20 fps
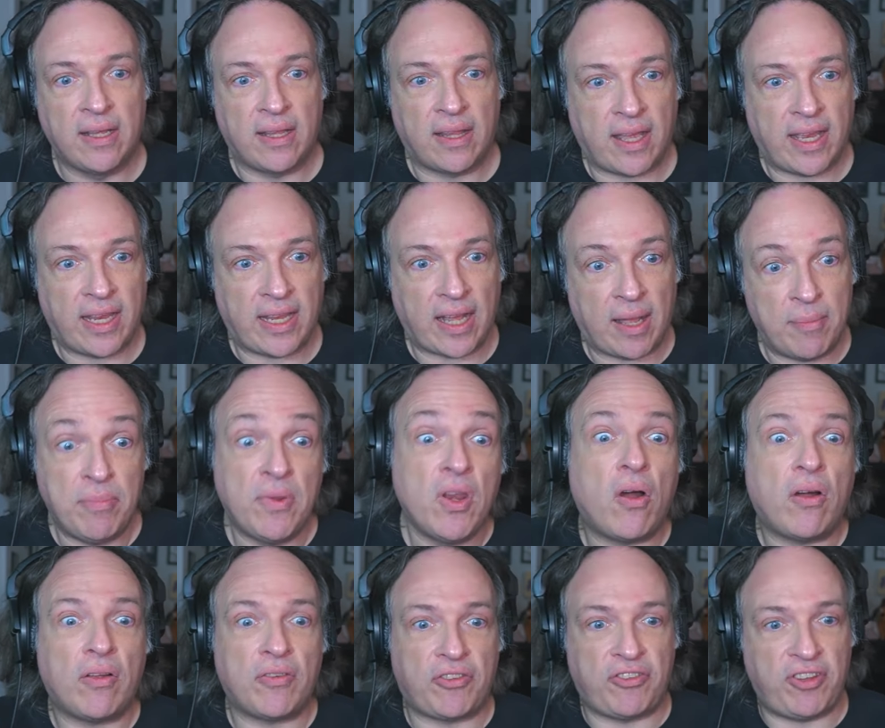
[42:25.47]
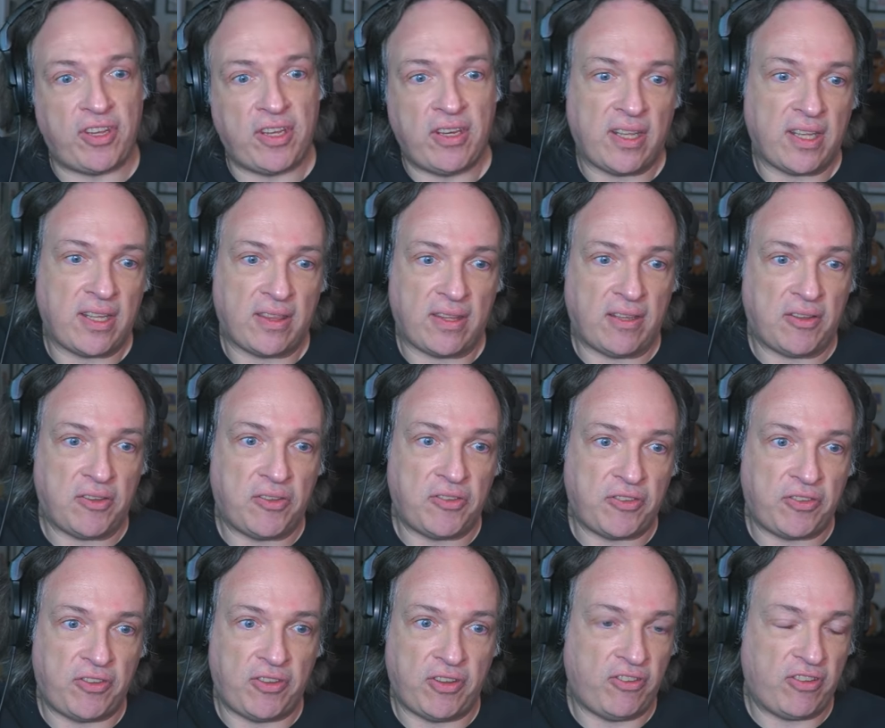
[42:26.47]
Like I'm not ceding
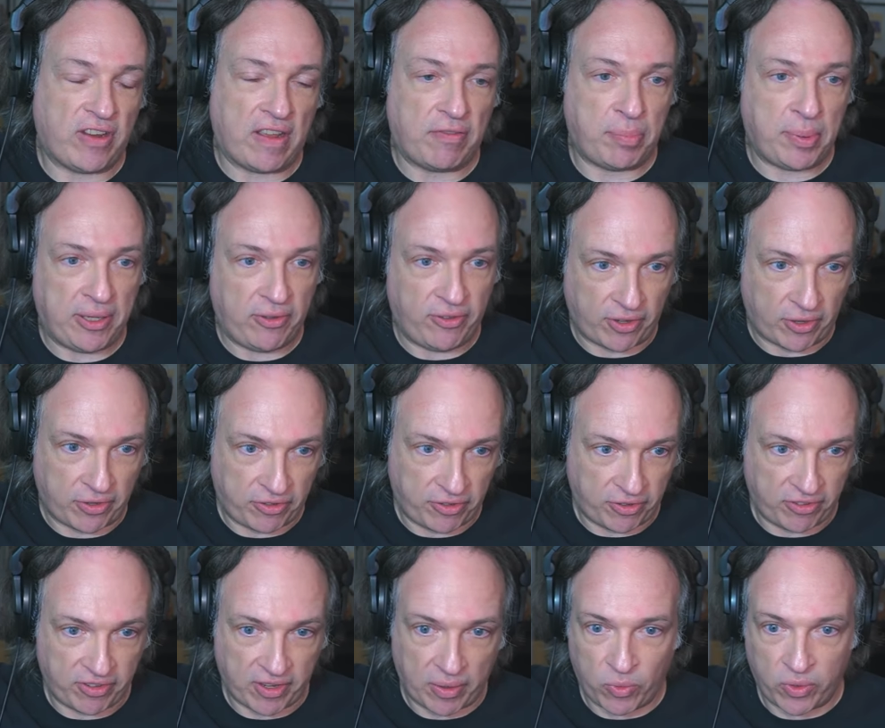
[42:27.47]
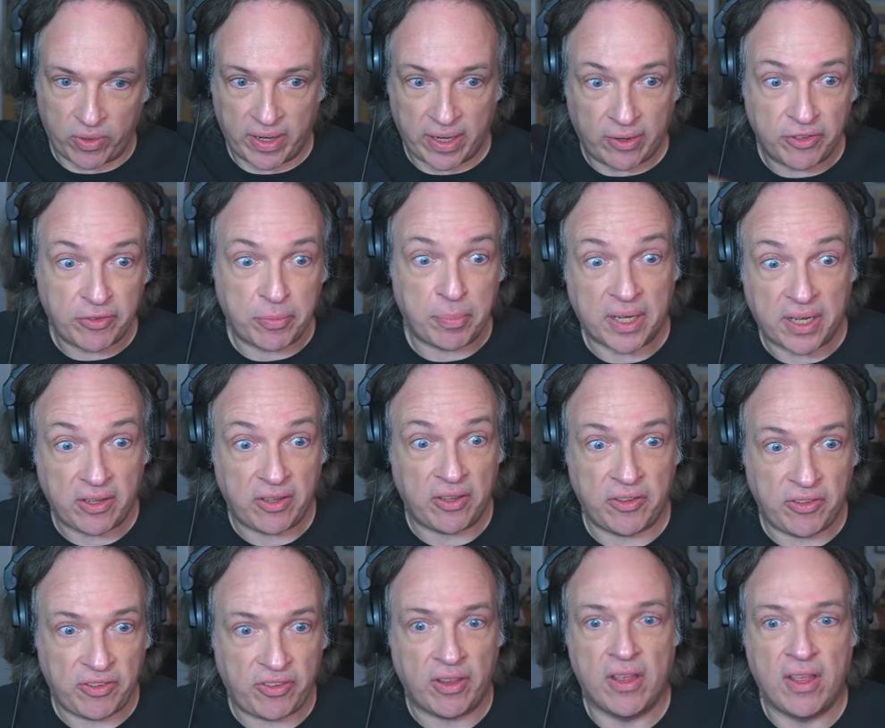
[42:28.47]
this to Jeff Bezos or somewhere else
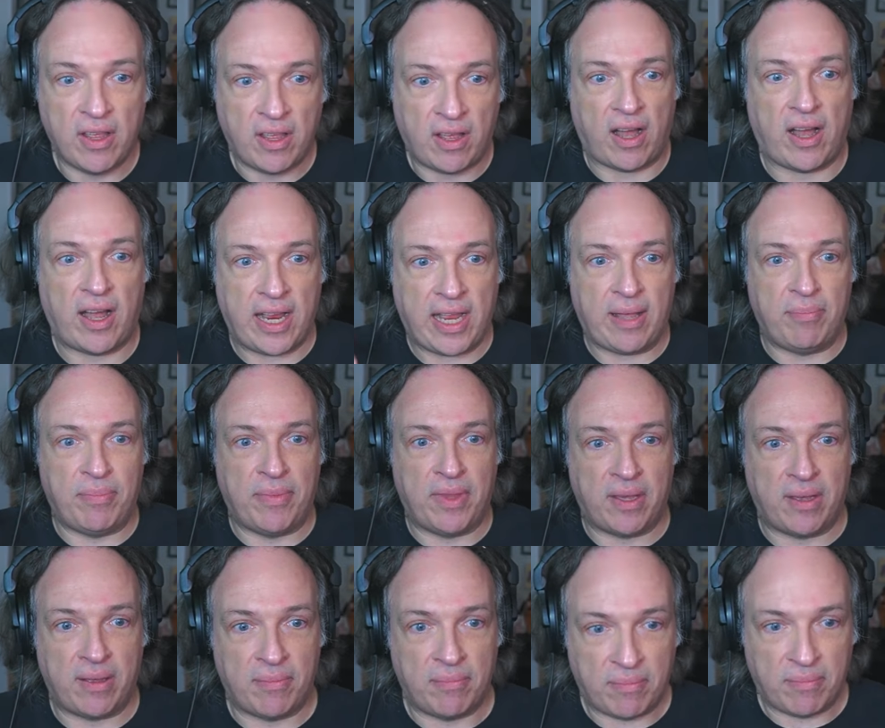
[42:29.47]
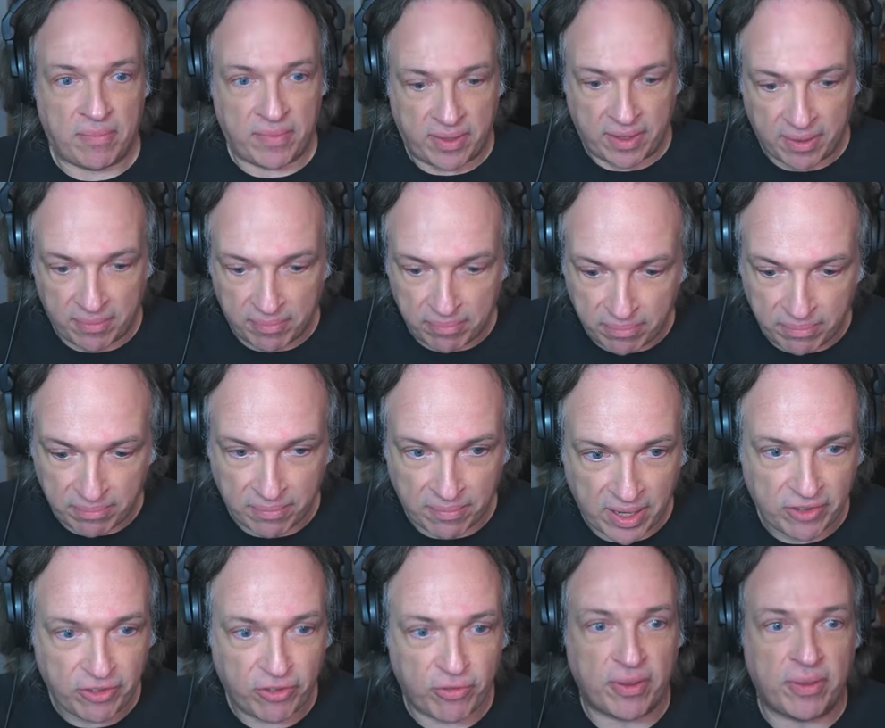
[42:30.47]
because I am the the
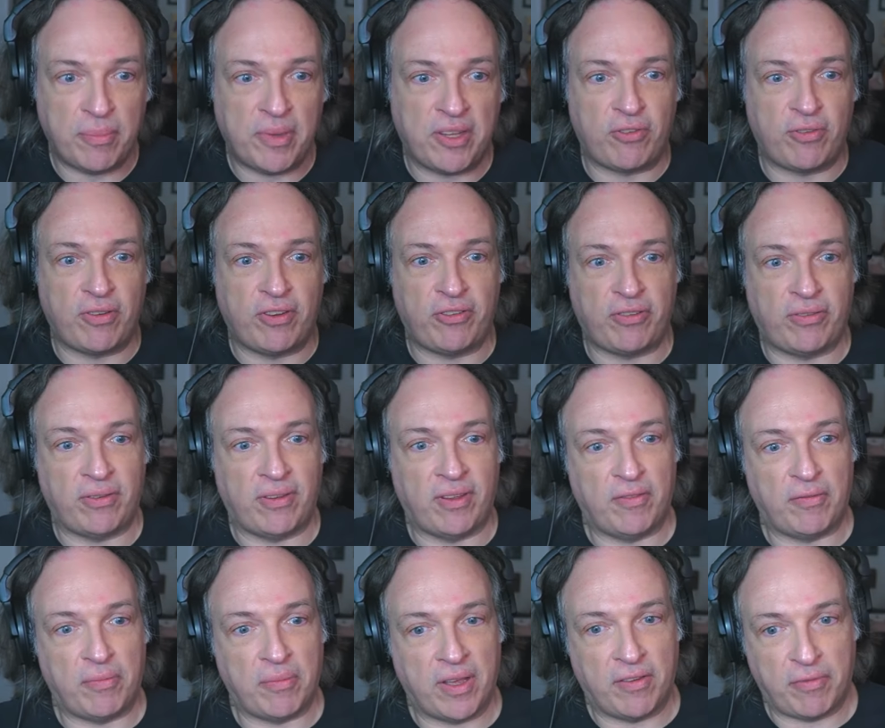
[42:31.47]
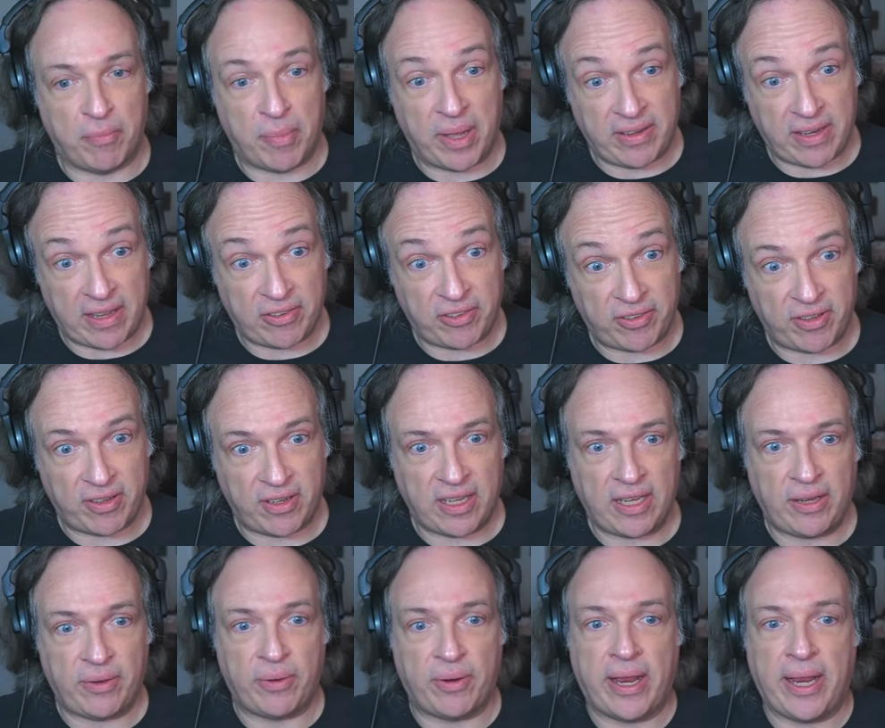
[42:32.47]
master or the mistress of, of my
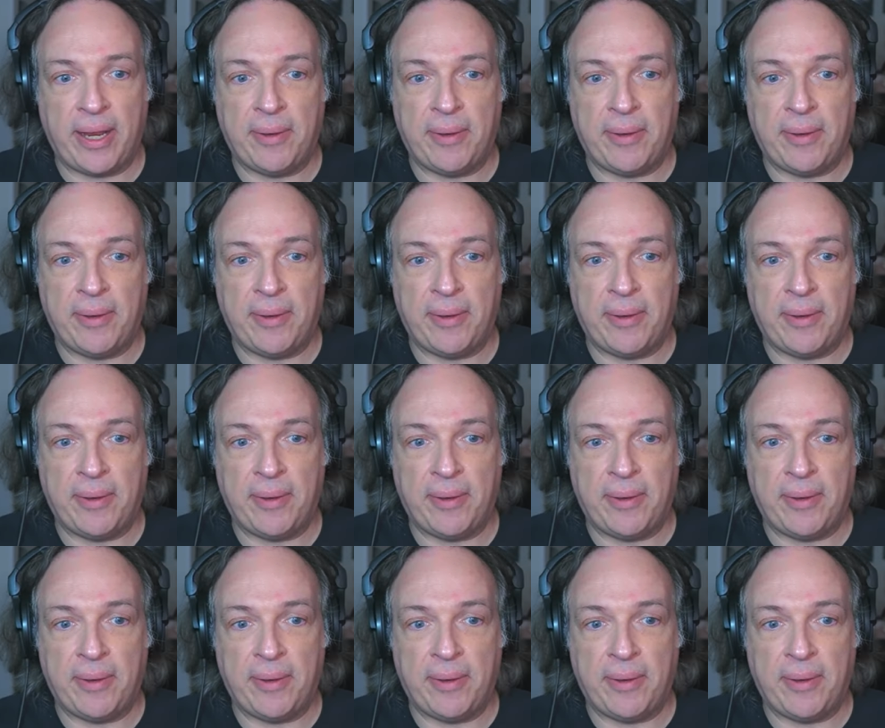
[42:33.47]
destiny, right?